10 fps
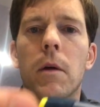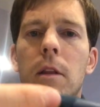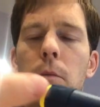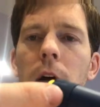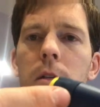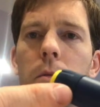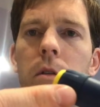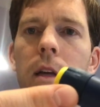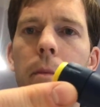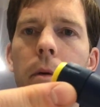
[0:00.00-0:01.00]
at the
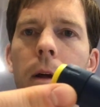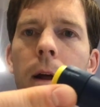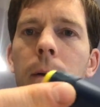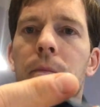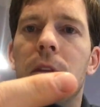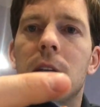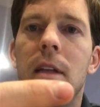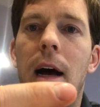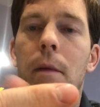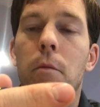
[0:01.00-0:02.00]
proximal tip, does
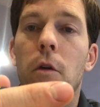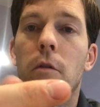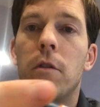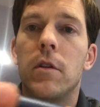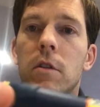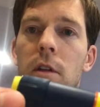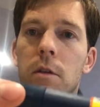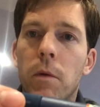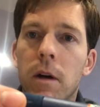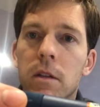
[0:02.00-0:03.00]
not move. So
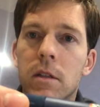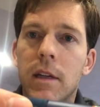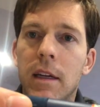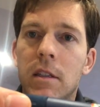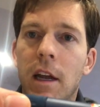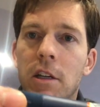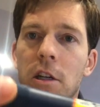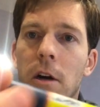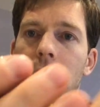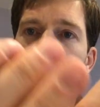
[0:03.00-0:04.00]
this part just stays
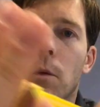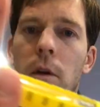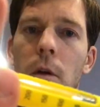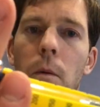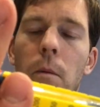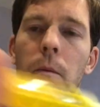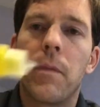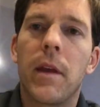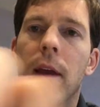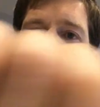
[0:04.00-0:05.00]
stationary. So when
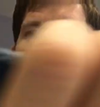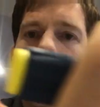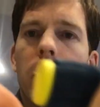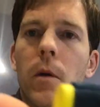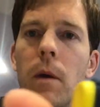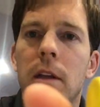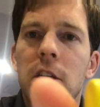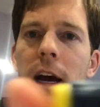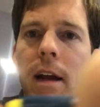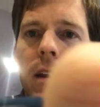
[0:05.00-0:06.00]
you
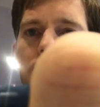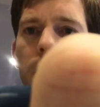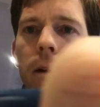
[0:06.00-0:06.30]
inject,